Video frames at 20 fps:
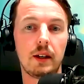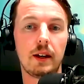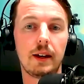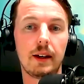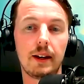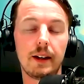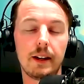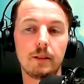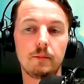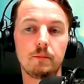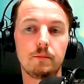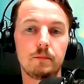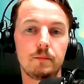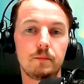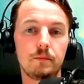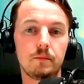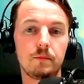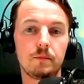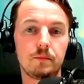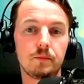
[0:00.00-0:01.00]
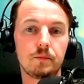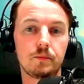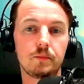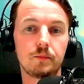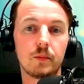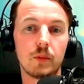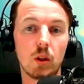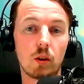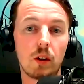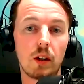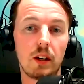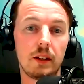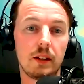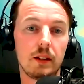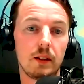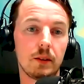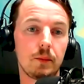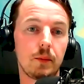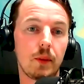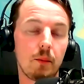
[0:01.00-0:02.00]
but even
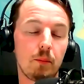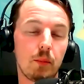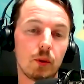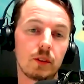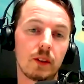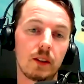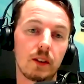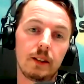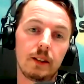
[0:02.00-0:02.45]
if you enjoy